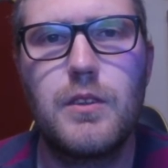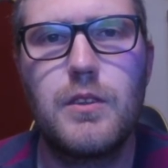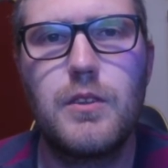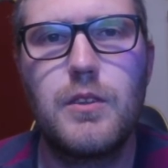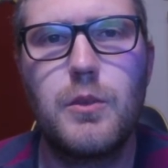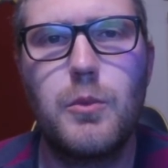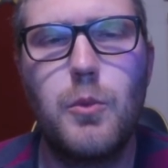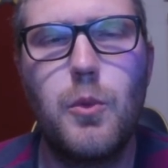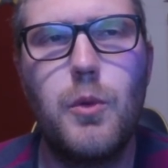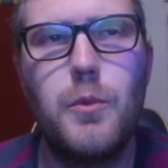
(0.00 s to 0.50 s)

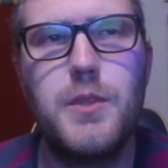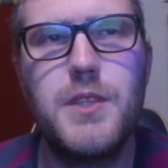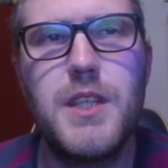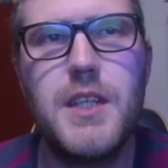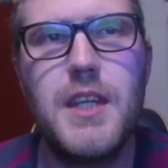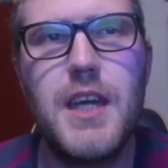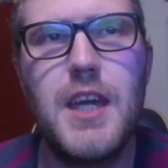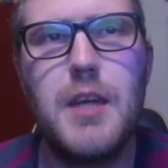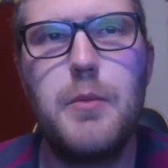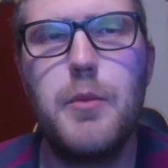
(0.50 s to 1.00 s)
So what was
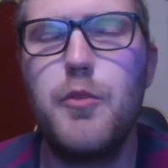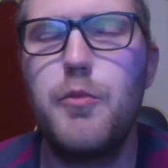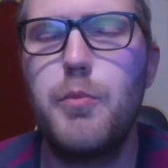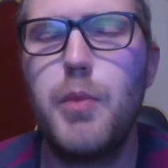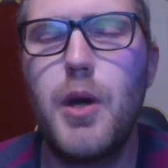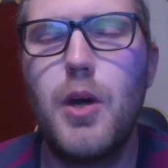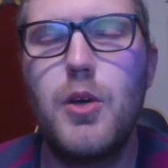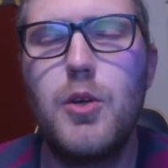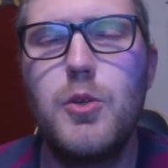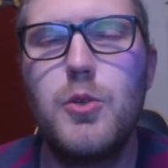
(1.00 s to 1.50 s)
the name of
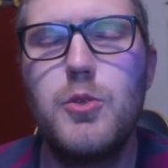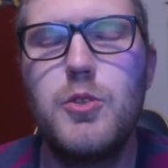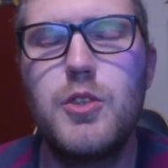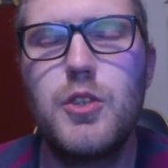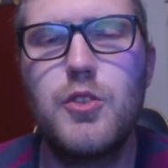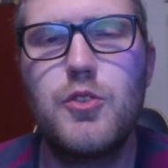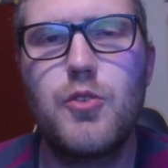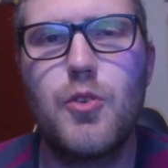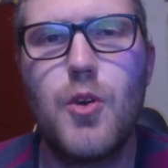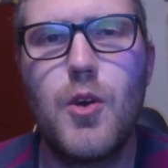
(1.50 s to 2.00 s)

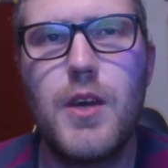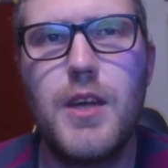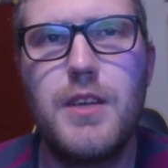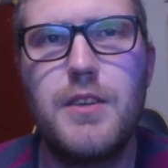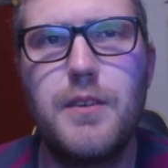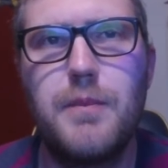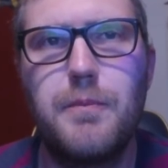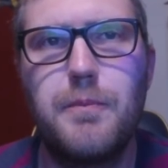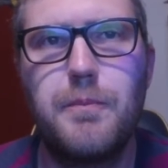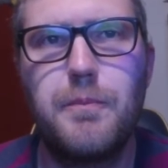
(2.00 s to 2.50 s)
Poe's
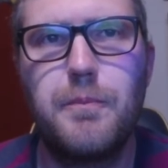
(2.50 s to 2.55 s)
droid?